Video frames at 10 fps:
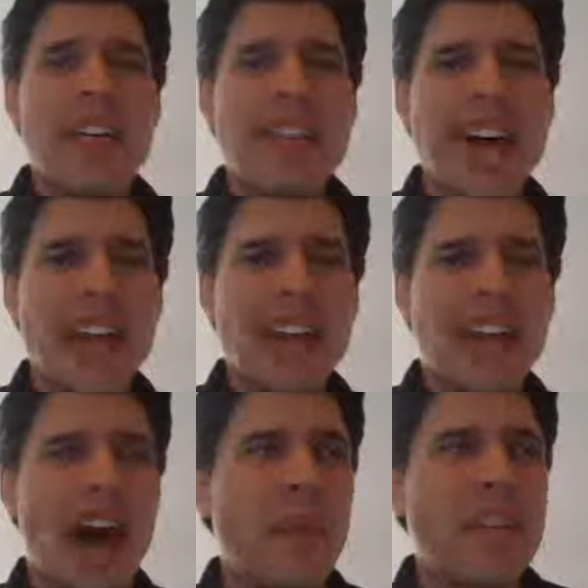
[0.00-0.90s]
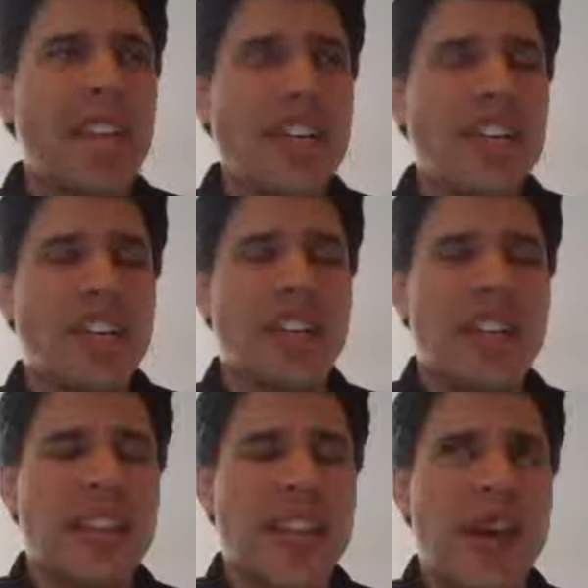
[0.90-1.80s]
It's not an accommodation
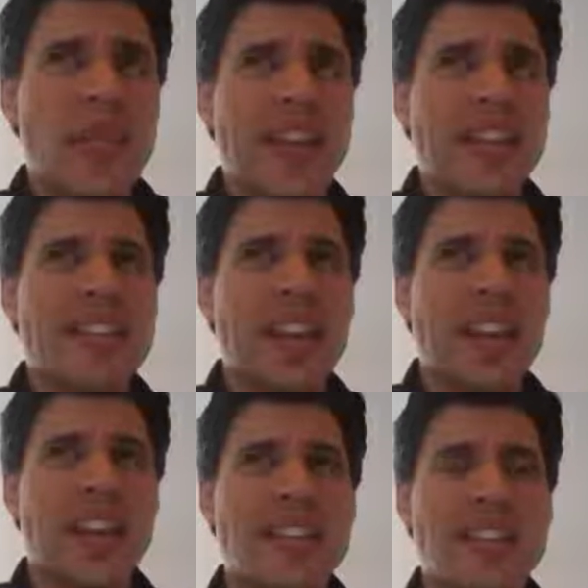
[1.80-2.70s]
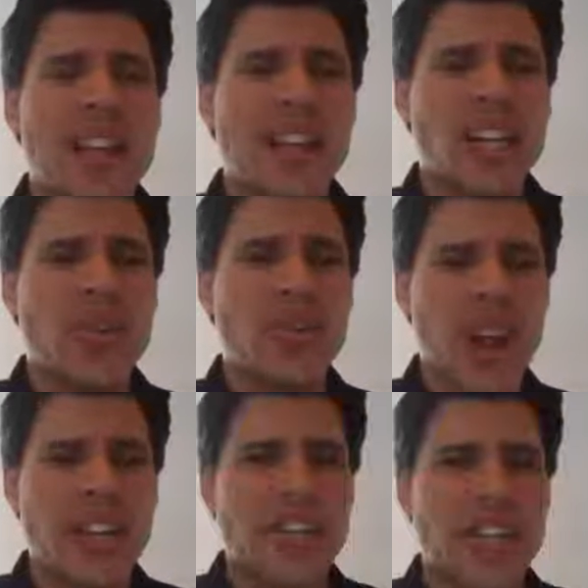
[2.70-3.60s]
in that way. It's not a
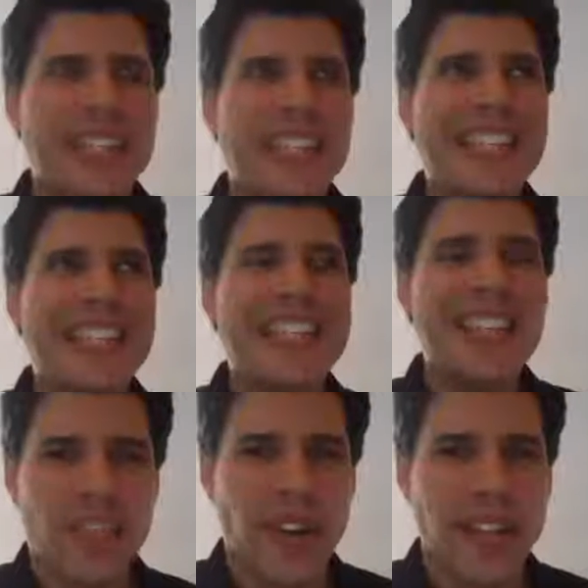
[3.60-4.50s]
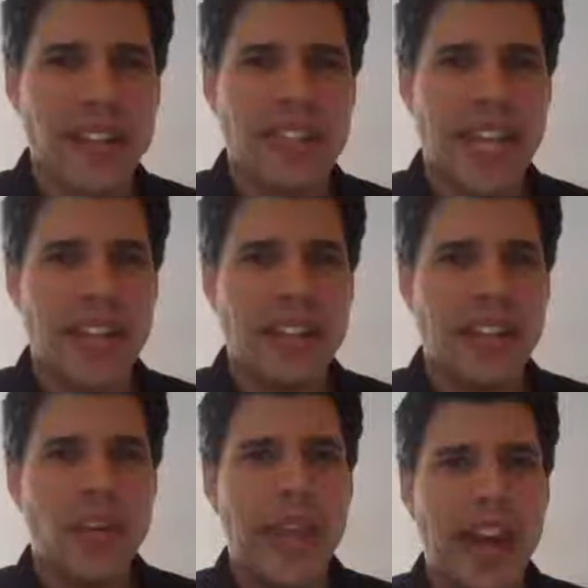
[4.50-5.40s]
crutch. It's a difference. And I
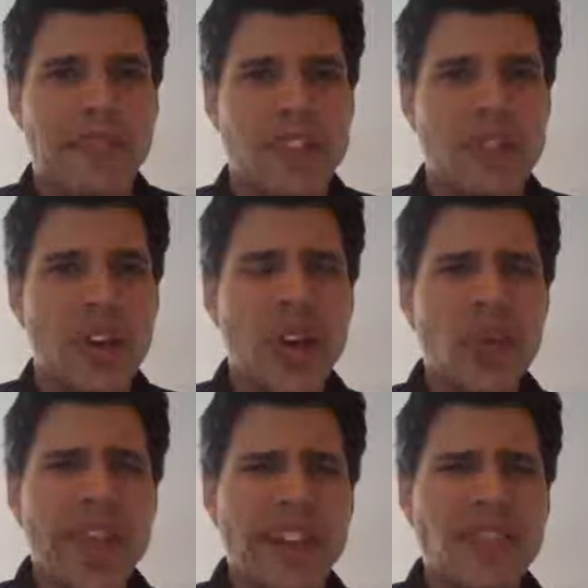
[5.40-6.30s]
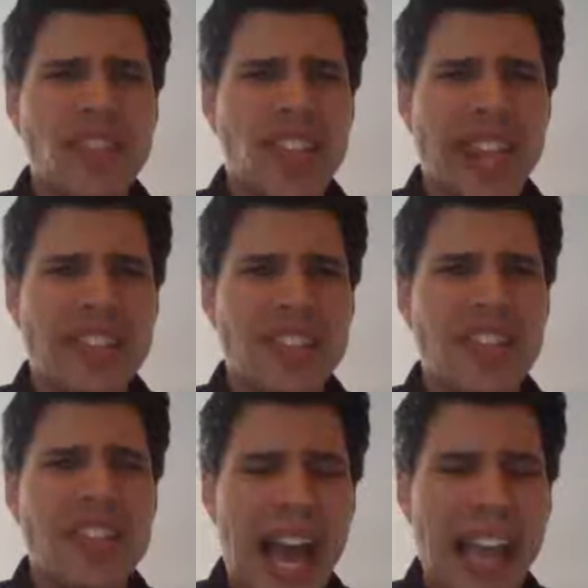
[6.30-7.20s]
think we have to change
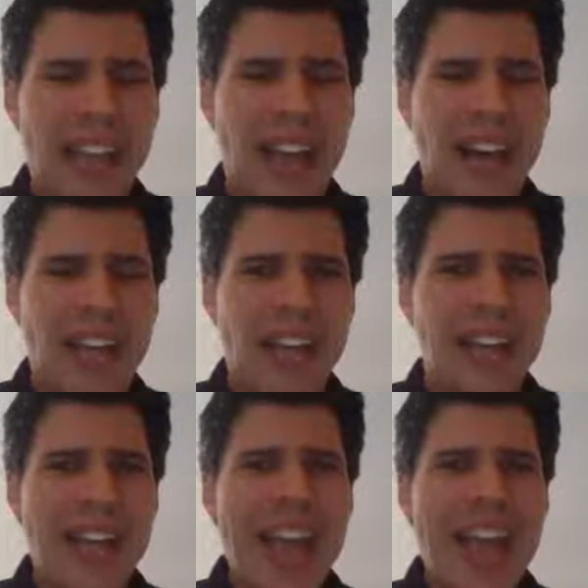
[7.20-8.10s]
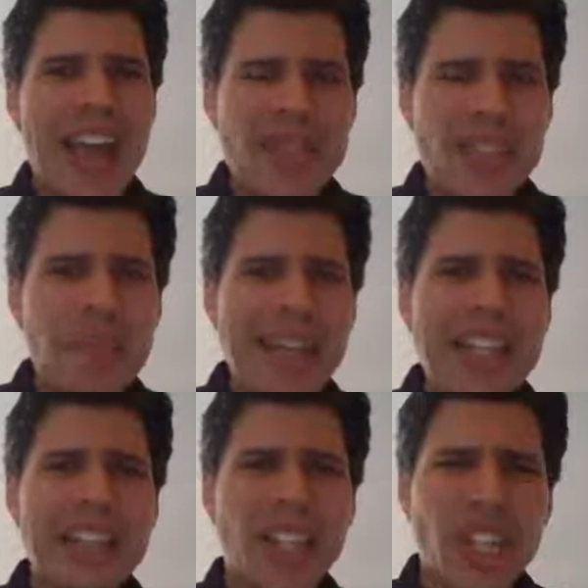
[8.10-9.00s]
the dialogue.
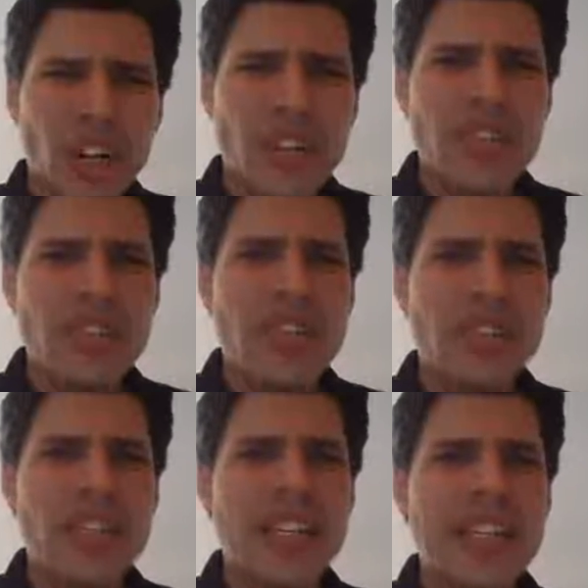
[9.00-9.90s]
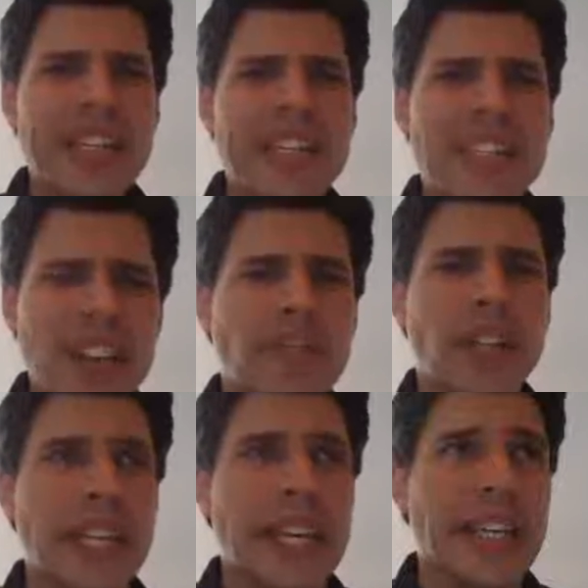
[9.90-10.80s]
Everybody learns
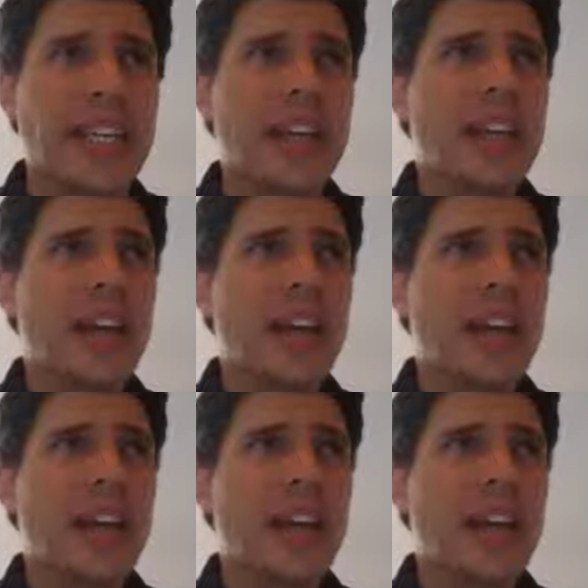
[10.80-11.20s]
differently.